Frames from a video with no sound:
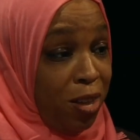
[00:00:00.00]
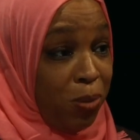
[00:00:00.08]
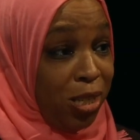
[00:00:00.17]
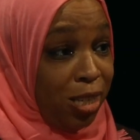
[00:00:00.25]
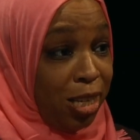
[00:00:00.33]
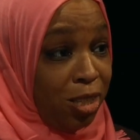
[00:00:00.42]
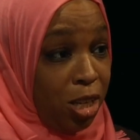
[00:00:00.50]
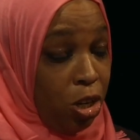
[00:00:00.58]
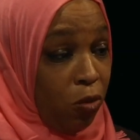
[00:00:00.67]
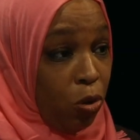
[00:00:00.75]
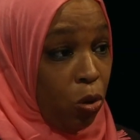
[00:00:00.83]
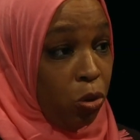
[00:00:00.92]
them a mm-hmm. 16
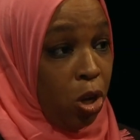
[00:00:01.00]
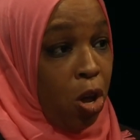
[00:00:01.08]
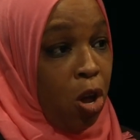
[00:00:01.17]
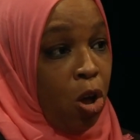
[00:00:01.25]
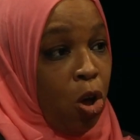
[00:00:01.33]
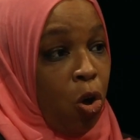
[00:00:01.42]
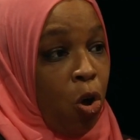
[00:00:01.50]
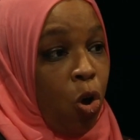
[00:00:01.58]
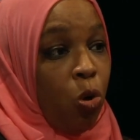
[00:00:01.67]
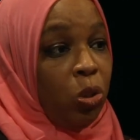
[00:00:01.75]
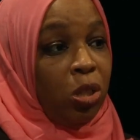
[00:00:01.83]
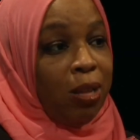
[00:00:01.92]
year old,
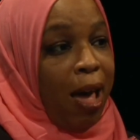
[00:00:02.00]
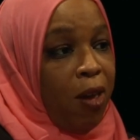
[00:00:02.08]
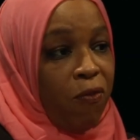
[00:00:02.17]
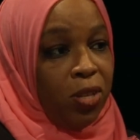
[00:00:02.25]
whose life